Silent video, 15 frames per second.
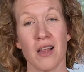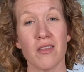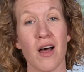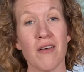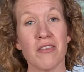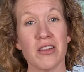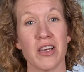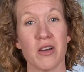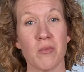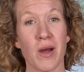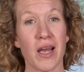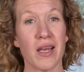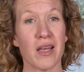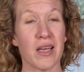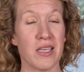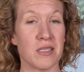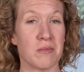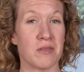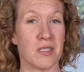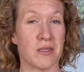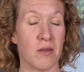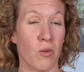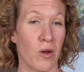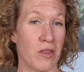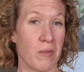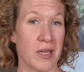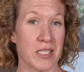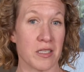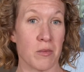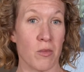A lavalier mic is the one that
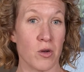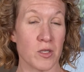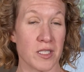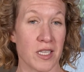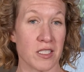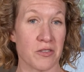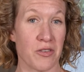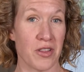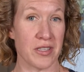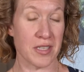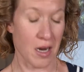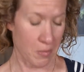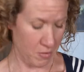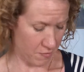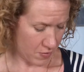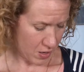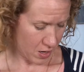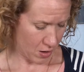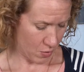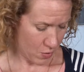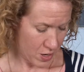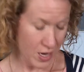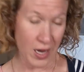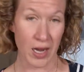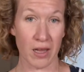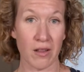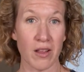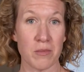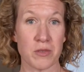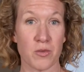makes the most sense for this type of video. It
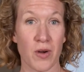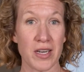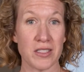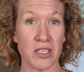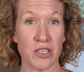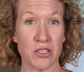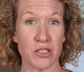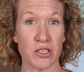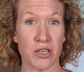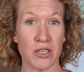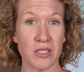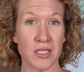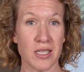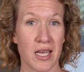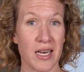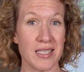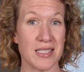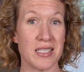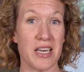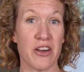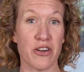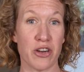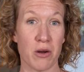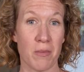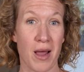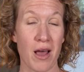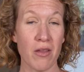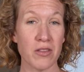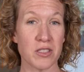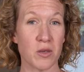clips right to your shirt and it's near your
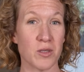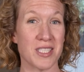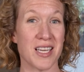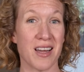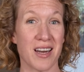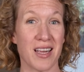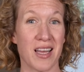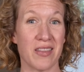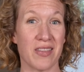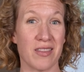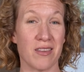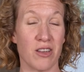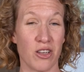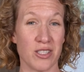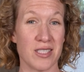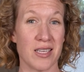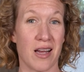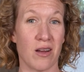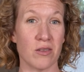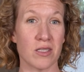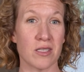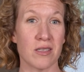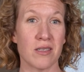mouth, so it's gonna get good sound.